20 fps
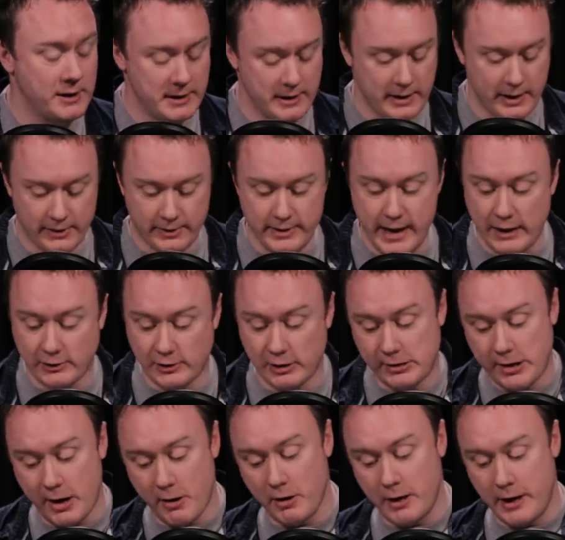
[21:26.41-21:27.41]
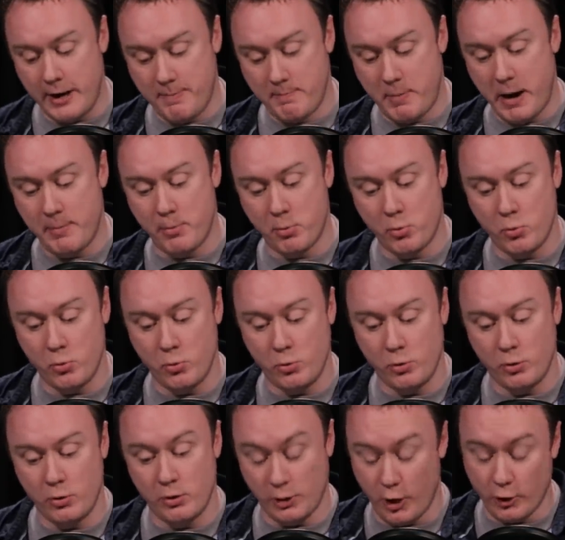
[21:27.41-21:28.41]
Yeah. Necessarily,
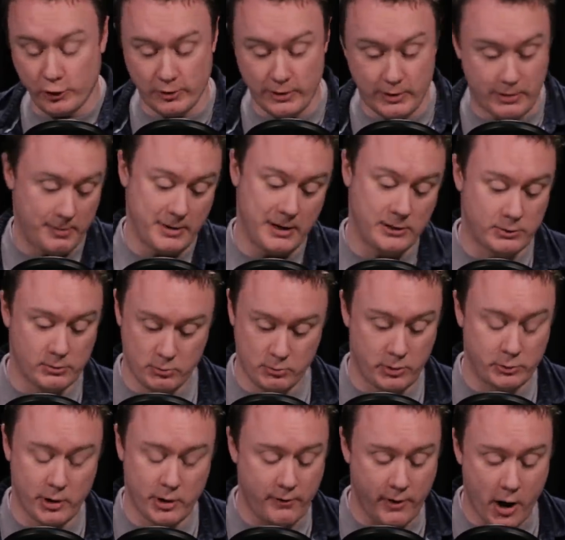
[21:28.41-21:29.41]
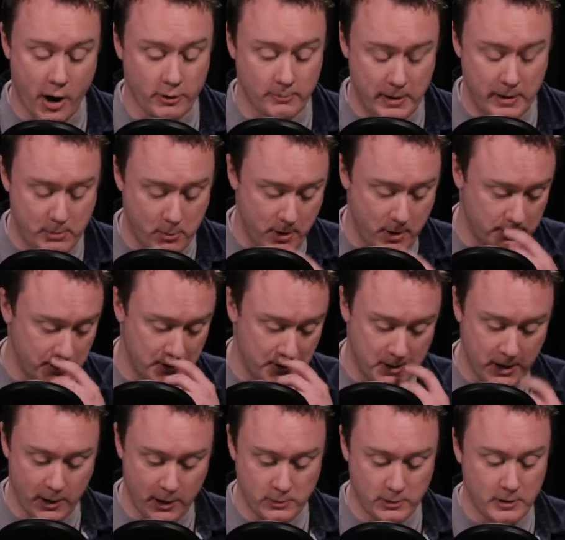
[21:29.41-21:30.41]
people lots of I mean, there's over hundred people worked on the
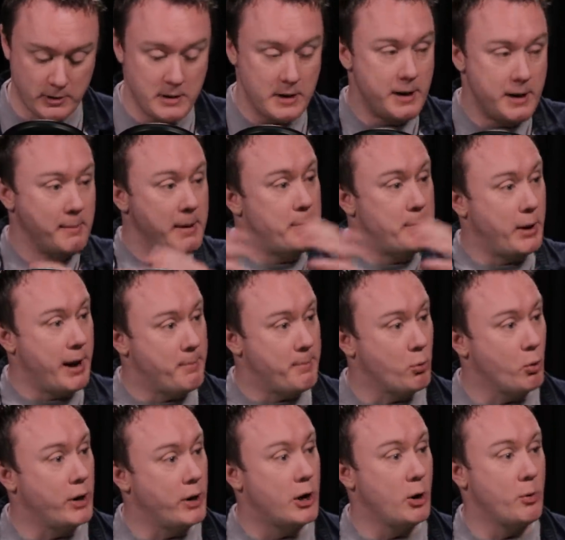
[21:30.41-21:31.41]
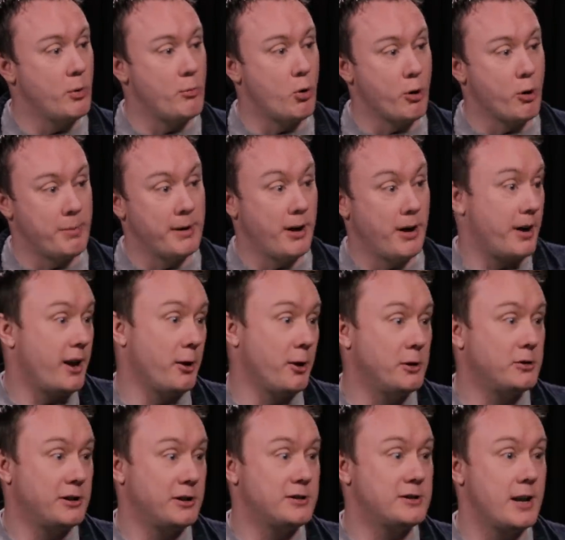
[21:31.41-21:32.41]
show, so people get brought in wow. more. But I know
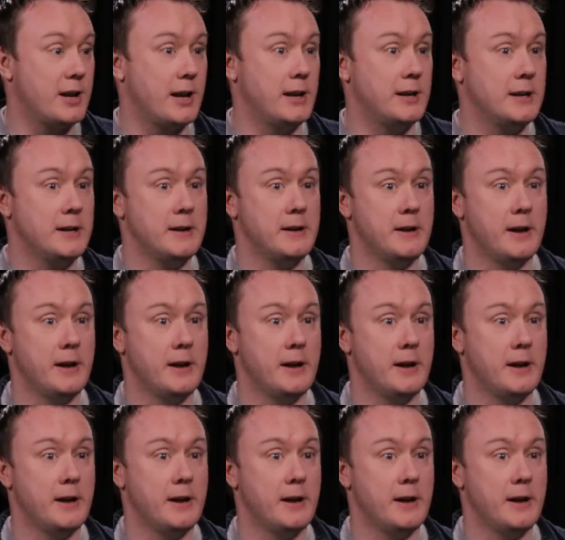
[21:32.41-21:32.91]
it's insane.